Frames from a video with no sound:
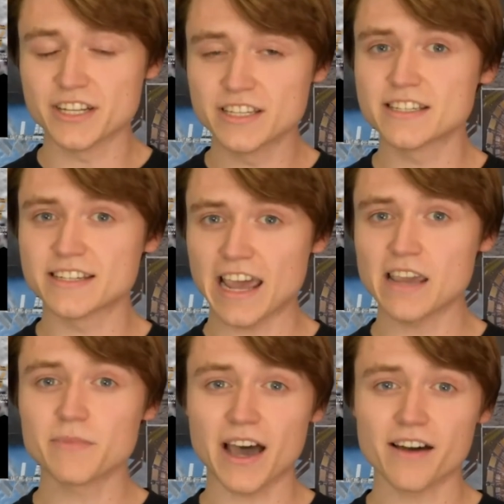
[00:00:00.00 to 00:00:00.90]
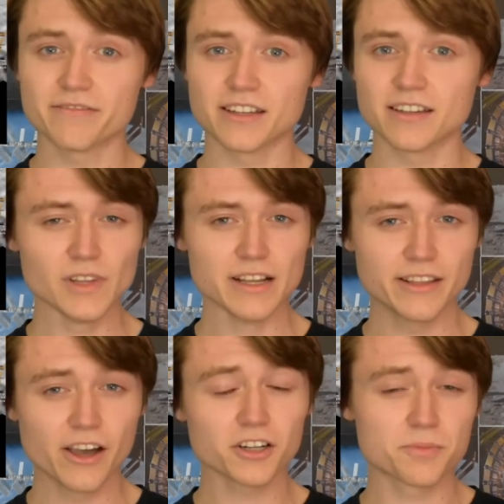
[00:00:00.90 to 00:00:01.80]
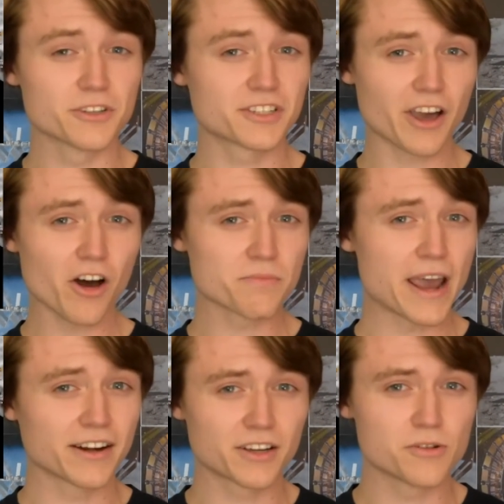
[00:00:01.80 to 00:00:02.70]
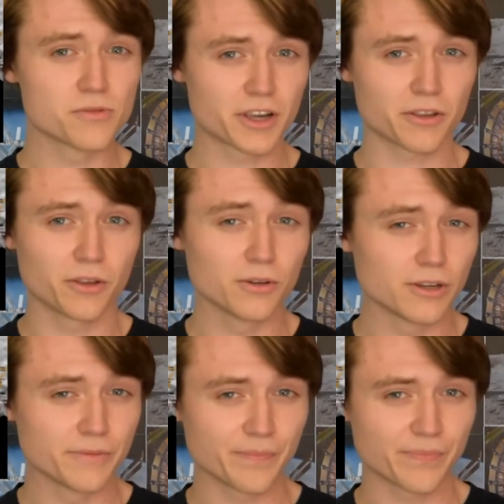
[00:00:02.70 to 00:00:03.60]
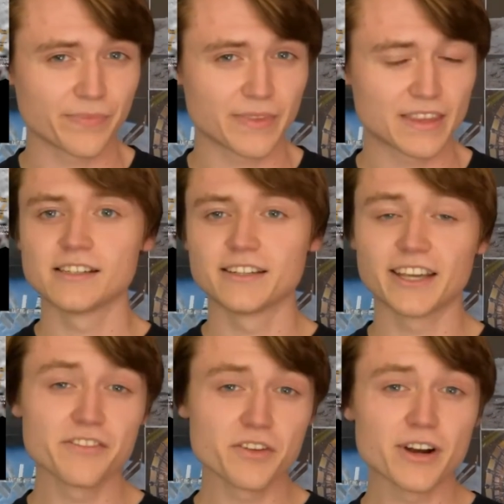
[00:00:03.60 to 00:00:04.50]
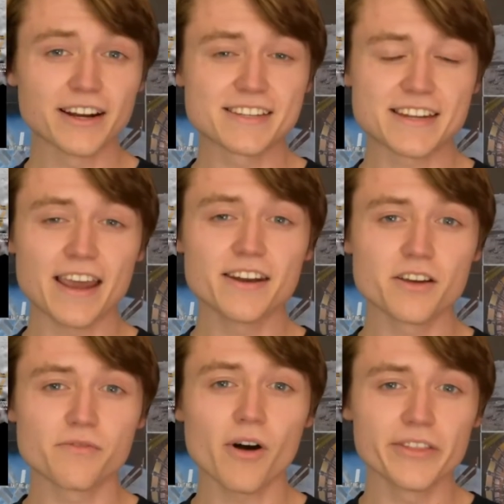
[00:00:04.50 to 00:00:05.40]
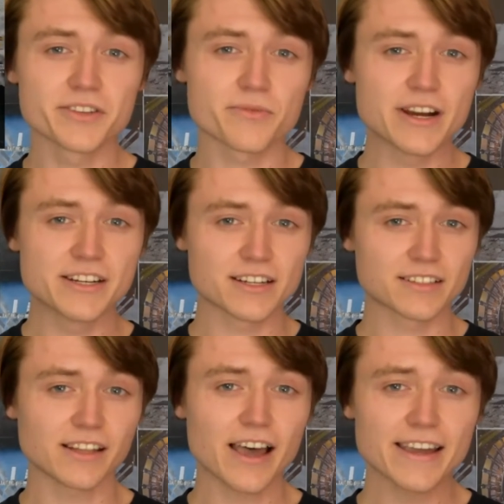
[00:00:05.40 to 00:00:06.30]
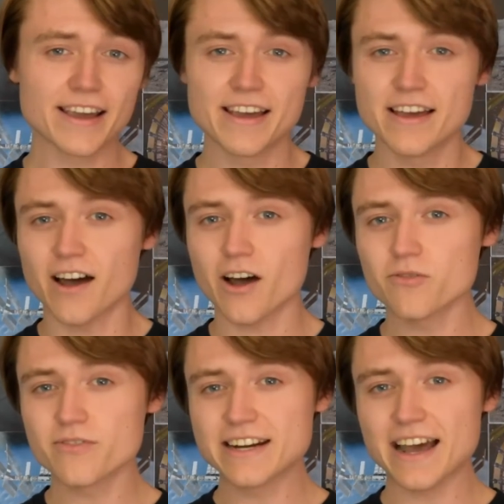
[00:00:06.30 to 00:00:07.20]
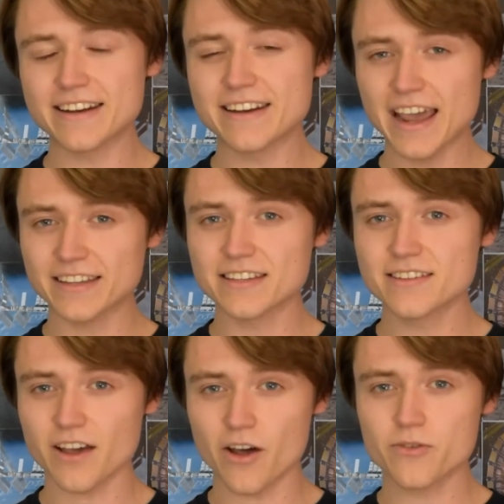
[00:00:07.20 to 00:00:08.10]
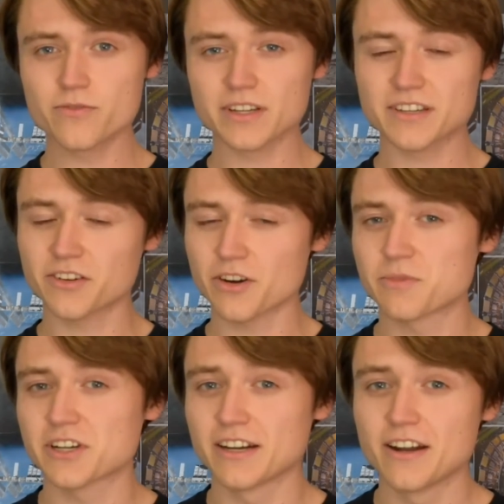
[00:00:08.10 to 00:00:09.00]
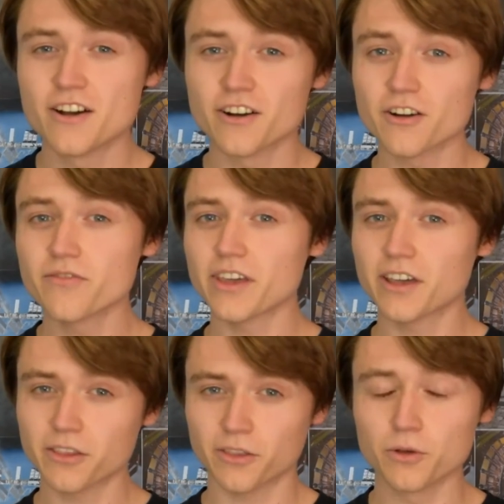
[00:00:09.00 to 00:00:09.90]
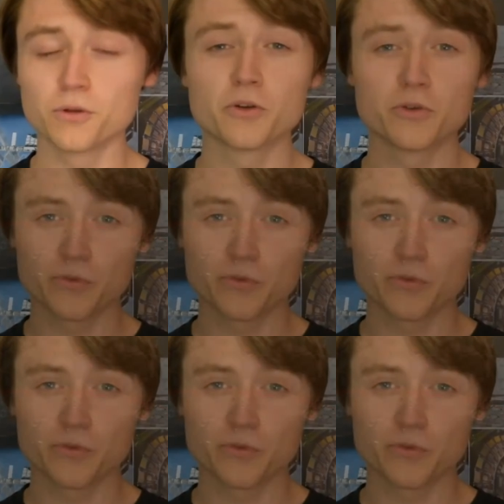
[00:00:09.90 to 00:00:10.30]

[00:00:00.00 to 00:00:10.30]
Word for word: is named after the octopus godman called Cthulhu. To give you an understanding of what this region is like, I'll read out NASA's own description of the Cthulhu